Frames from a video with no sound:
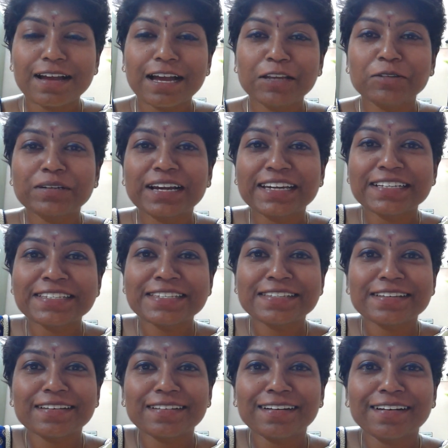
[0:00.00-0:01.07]
Hello
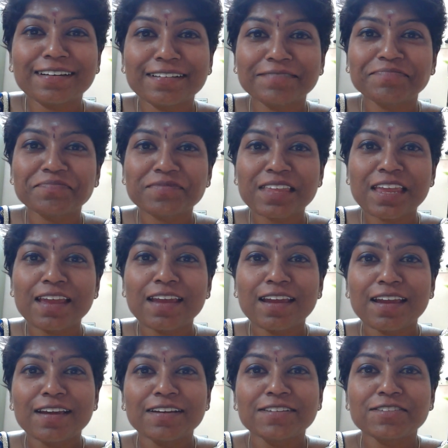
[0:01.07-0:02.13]
guys.
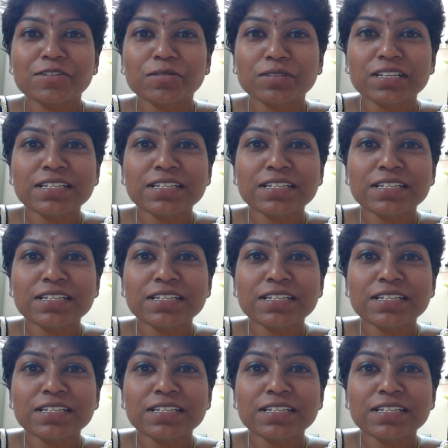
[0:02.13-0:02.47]
So